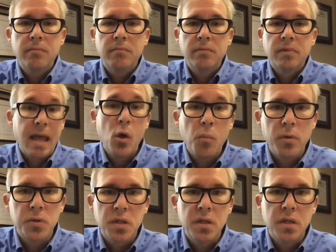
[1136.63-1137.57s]
let's
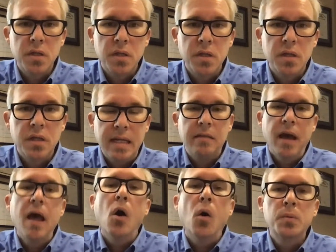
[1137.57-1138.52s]
help those that
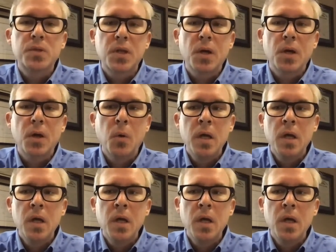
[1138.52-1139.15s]
need the help.